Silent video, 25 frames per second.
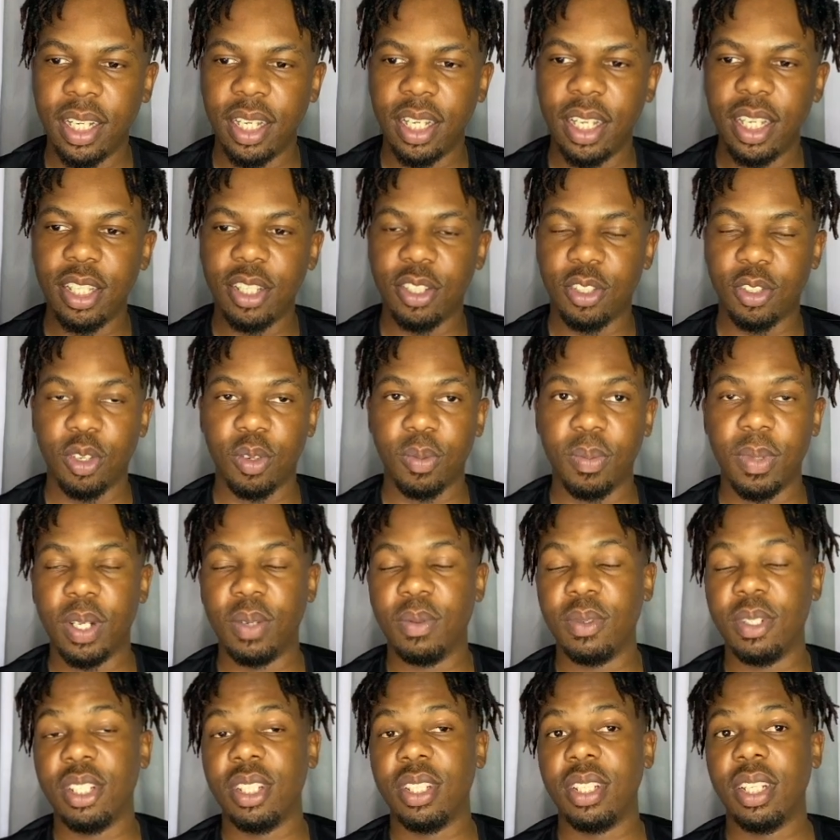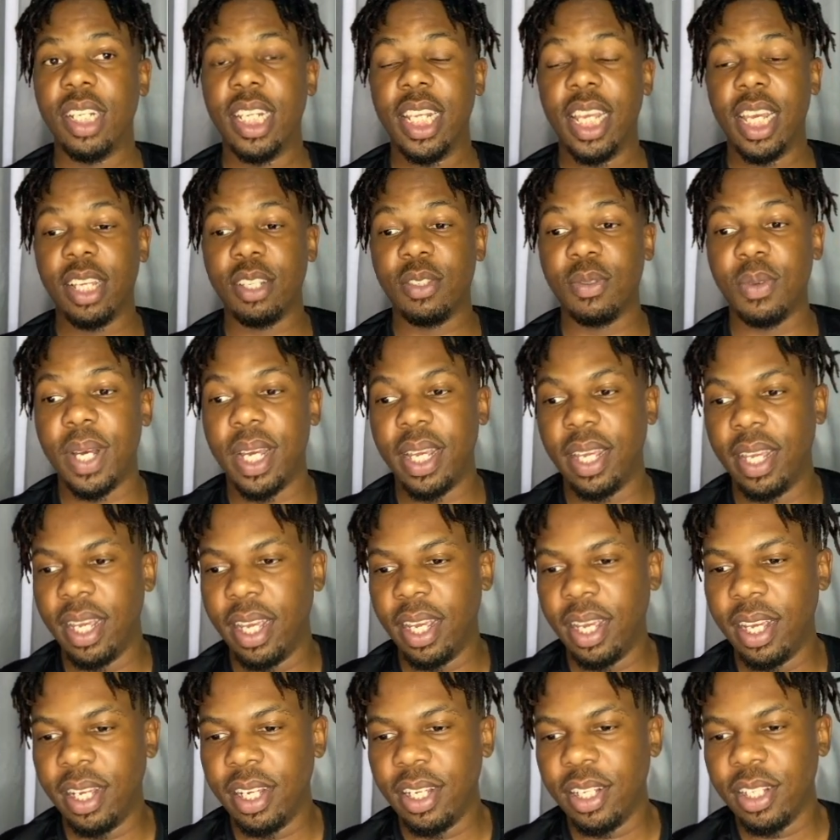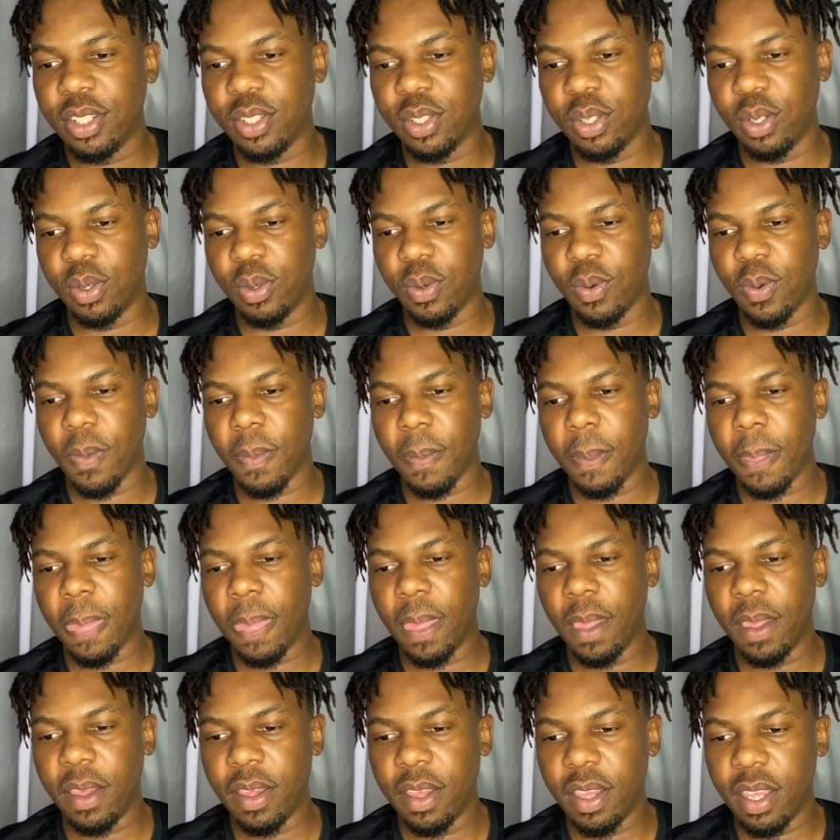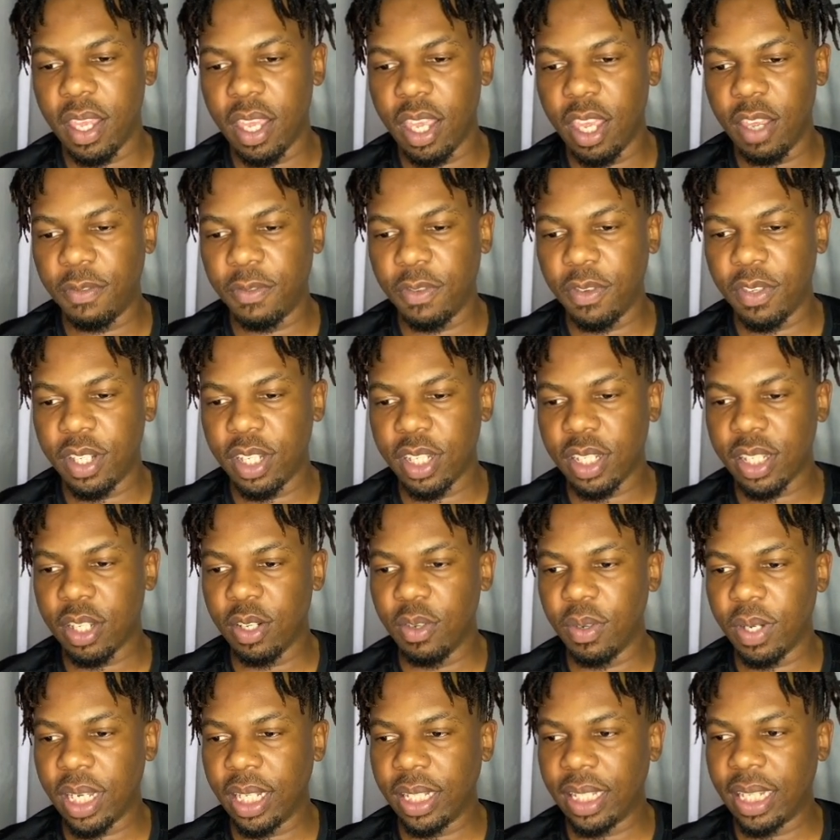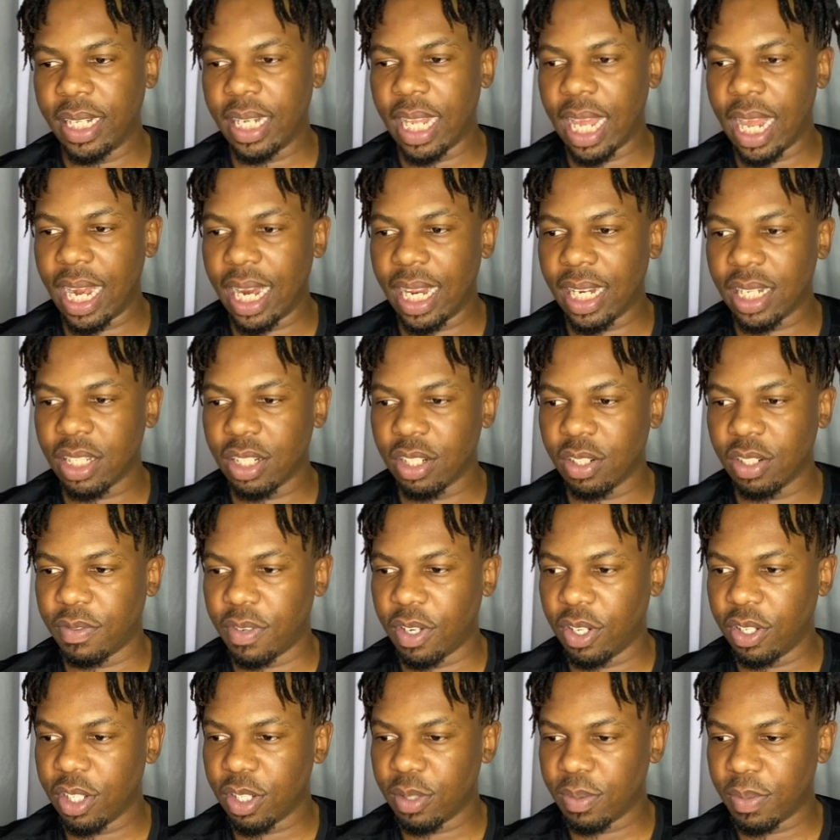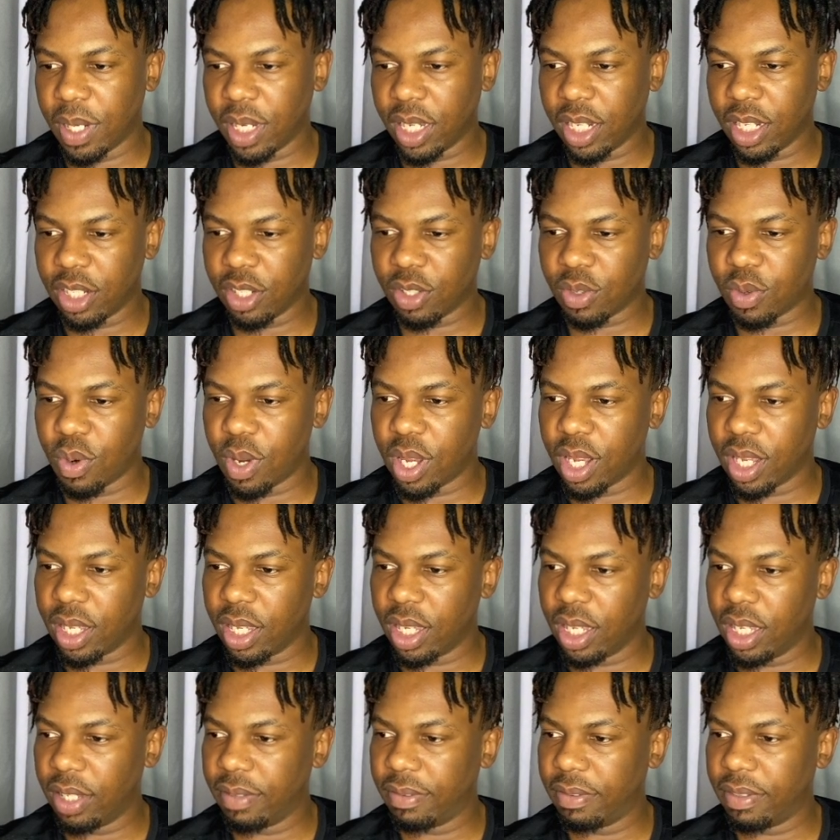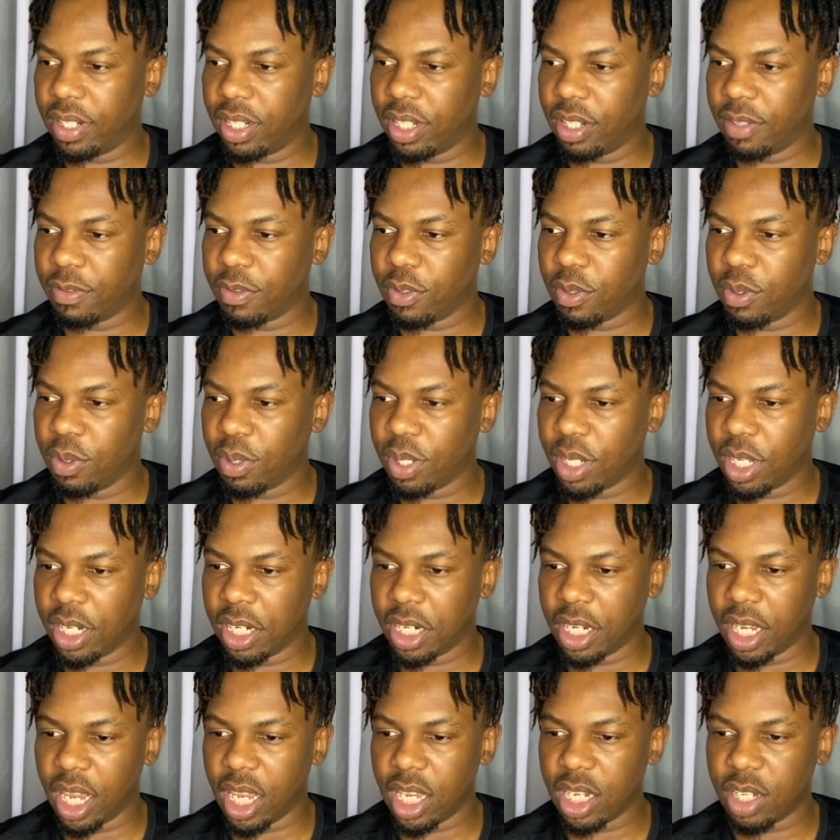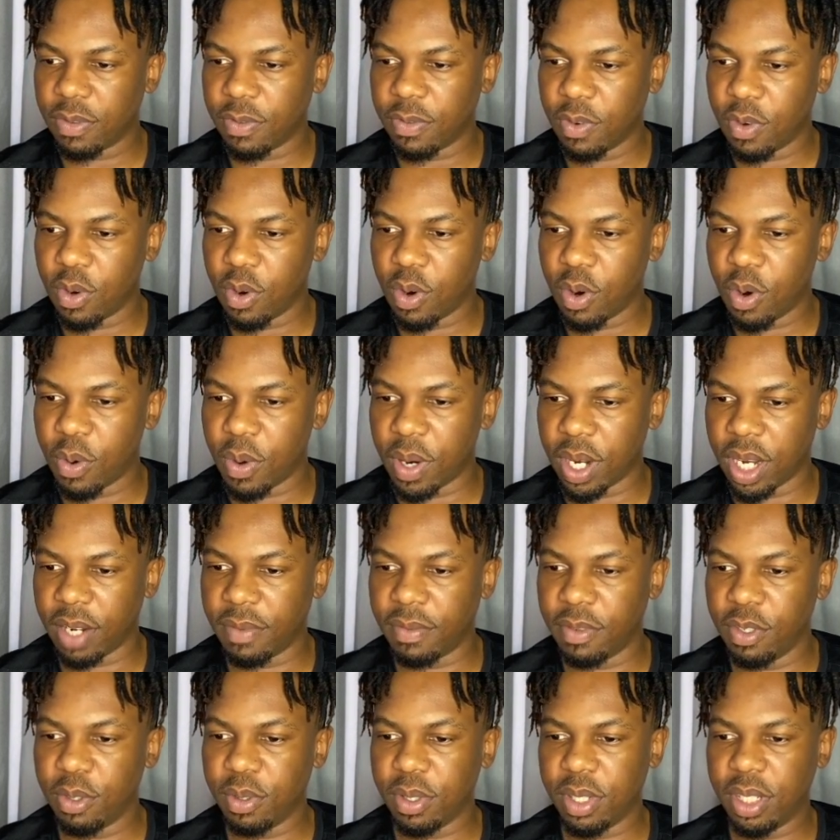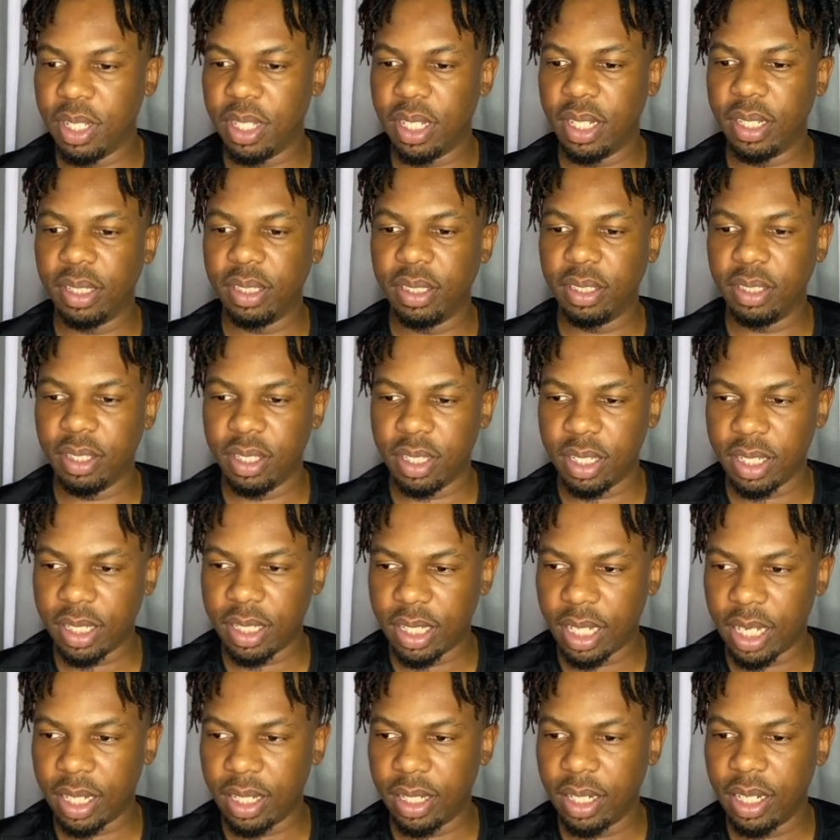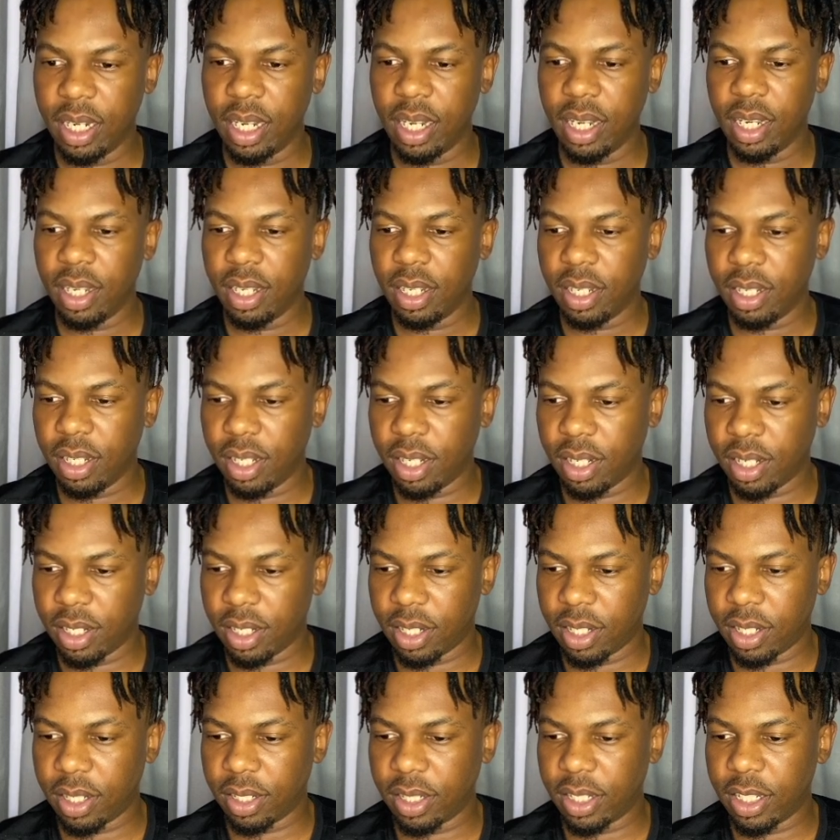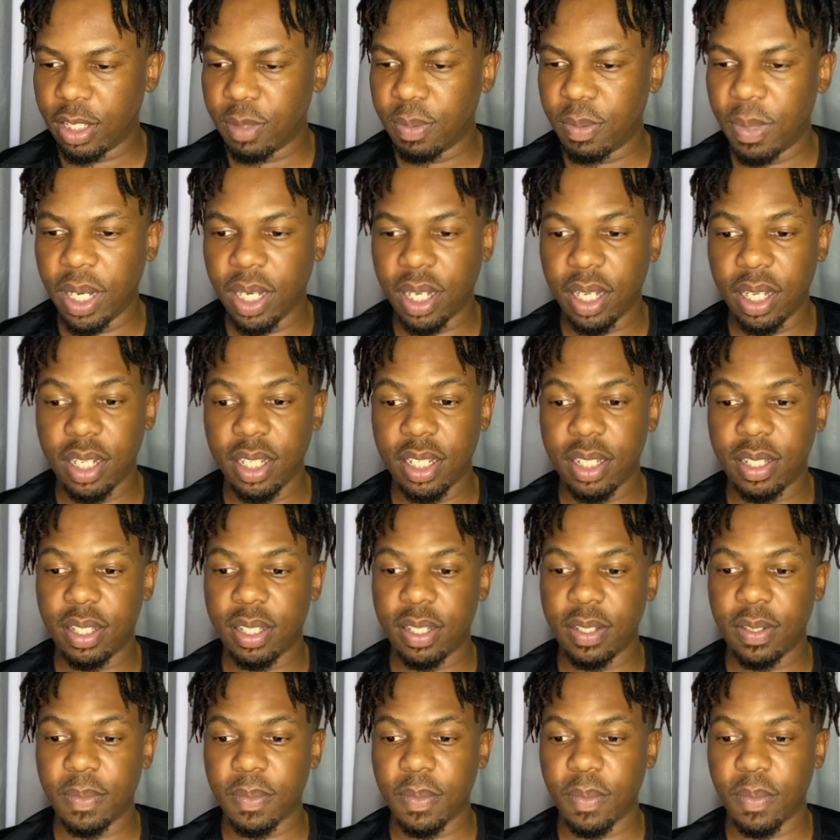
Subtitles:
instrument, which is the DXY. So if you just look at the direction of how this market is going, even if you look at a H4 or whatever, you'll see that you understand this market is